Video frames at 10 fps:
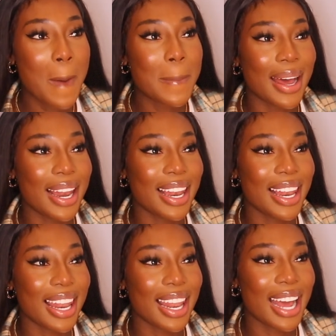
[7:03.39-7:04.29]

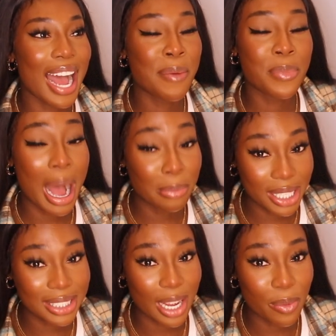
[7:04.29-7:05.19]
But I'm
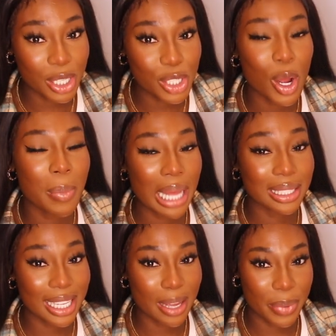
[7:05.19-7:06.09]
gonna take 1 shot, but I'll
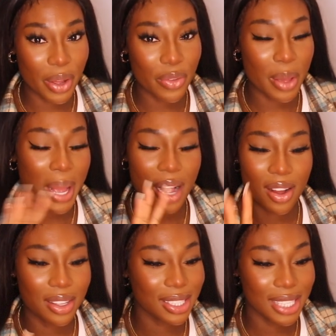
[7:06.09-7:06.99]
say a bit of it, but I
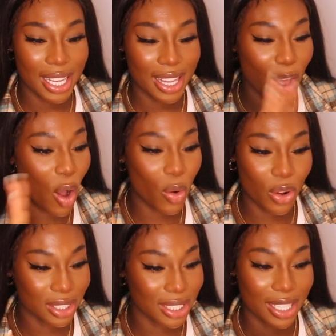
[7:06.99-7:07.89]
can't say the whole
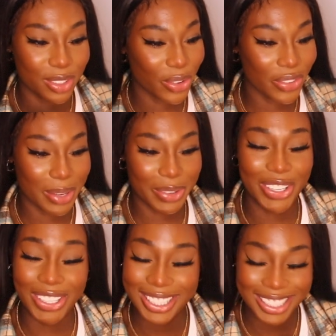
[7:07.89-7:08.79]
context of it
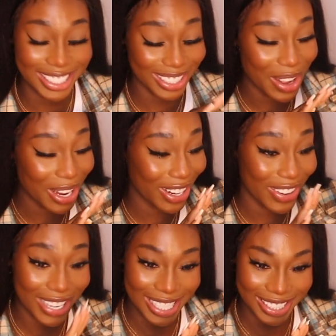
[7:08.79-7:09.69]
because it's
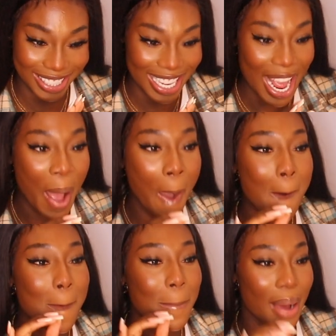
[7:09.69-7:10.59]
crazy.
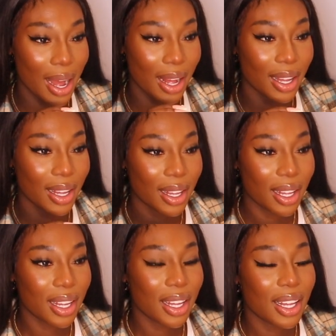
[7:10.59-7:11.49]
But
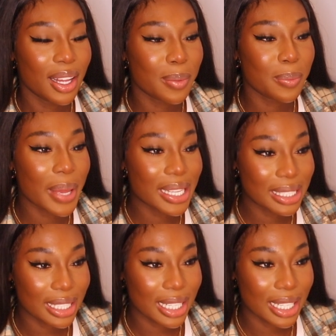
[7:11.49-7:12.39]

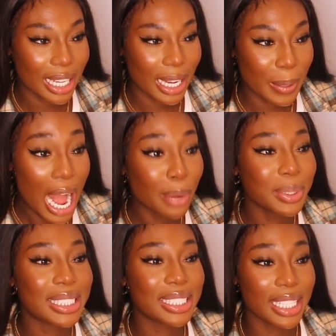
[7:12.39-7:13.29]
basically, I
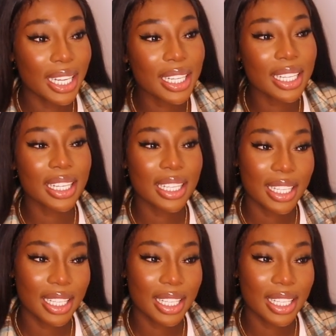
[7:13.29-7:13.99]
was sick.